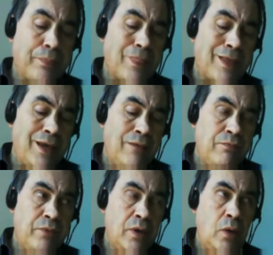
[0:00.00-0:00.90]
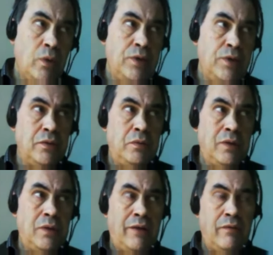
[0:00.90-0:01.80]
If we only do
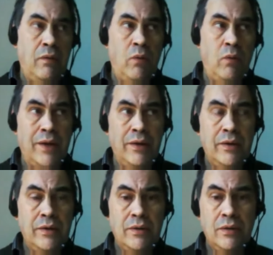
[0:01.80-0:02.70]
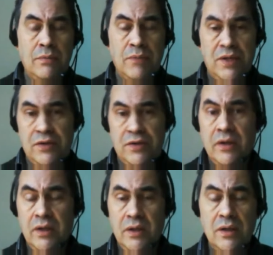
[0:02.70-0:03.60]
level one,
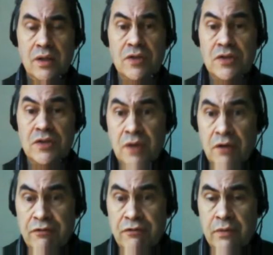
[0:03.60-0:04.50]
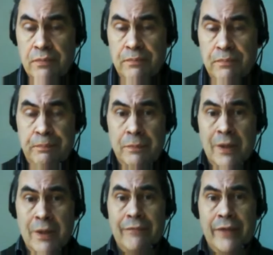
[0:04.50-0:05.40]
basically stuff,
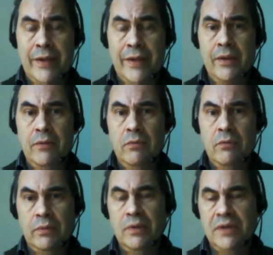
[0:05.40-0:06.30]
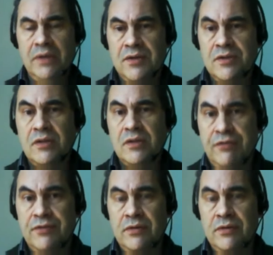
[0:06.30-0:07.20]
then we will get
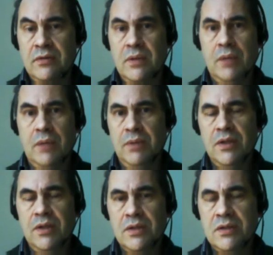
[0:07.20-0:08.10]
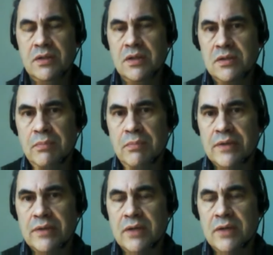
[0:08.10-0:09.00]
stuffed. I mean, it's it's as simple as
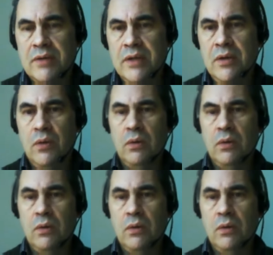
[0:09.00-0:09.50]
that, right? Or yeah.